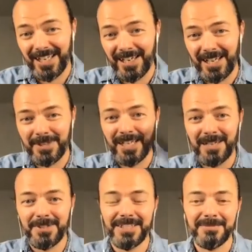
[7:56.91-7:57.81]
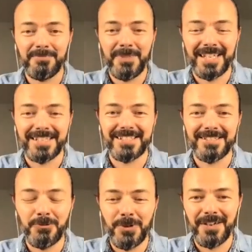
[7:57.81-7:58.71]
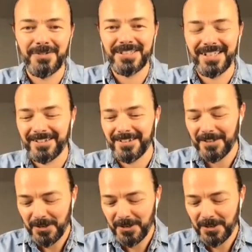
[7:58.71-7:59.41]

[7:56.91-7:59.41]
Lamy pants do have style.